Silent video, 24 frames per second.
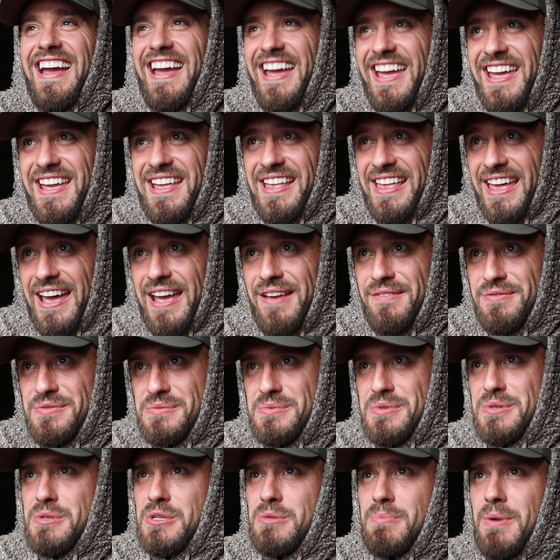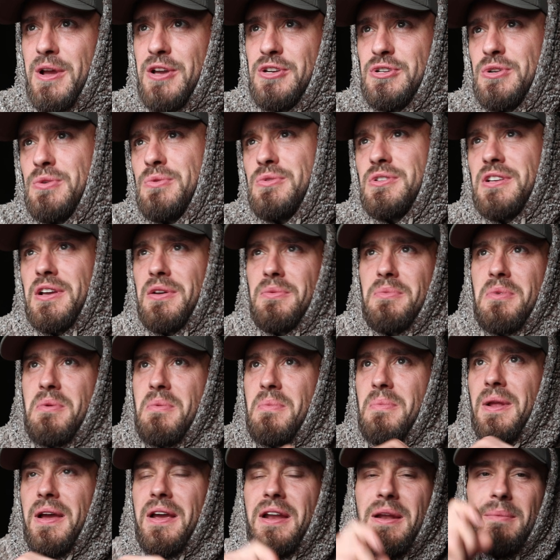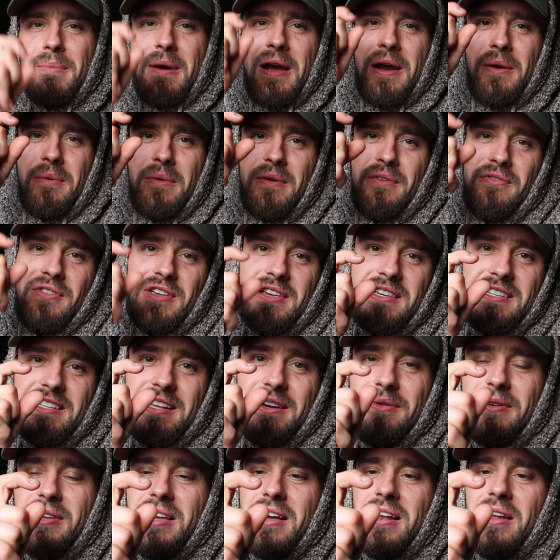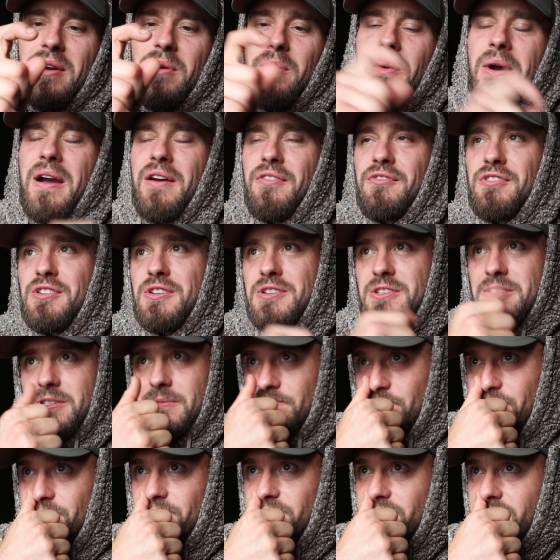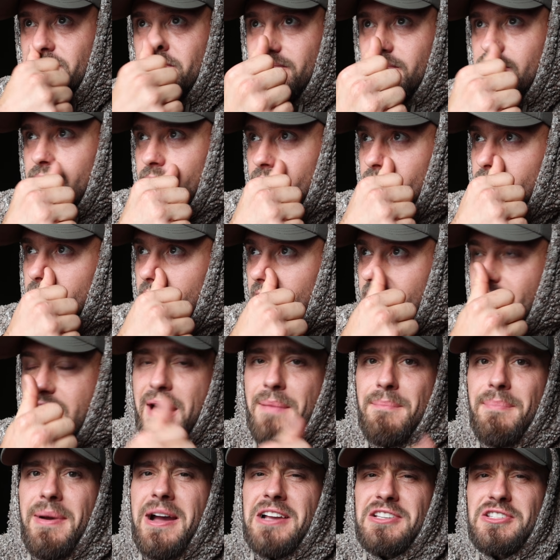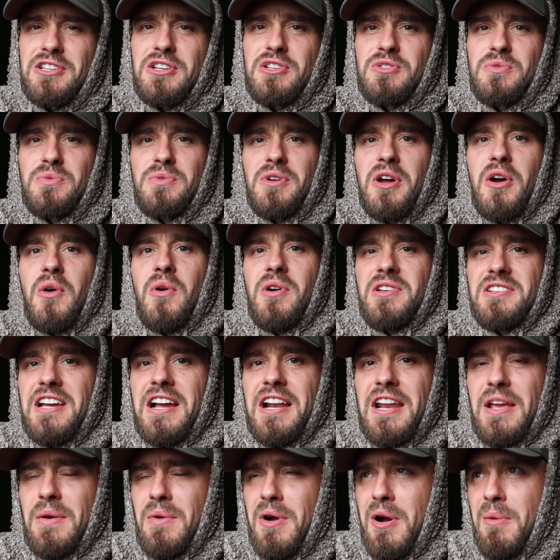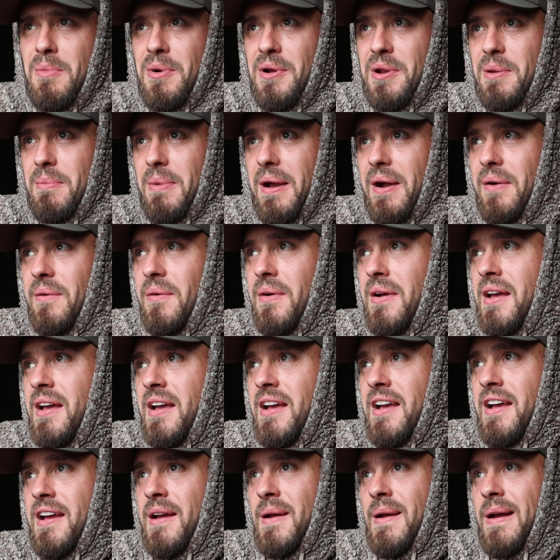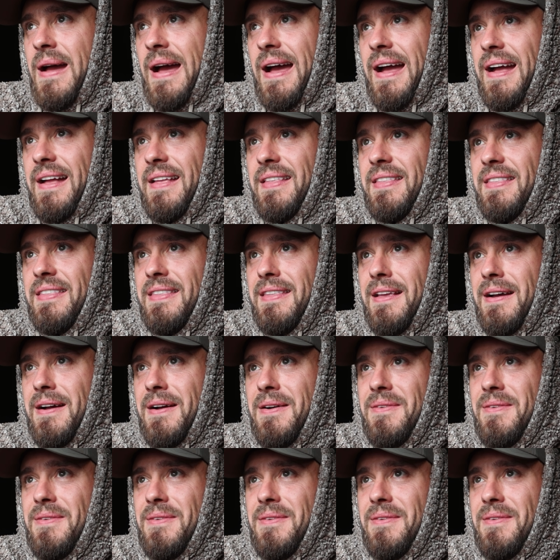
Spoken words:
Ian gave him some special, something we've been playing about with, these little yellow wafters. The ambassadors will know exactly what I'm on about. And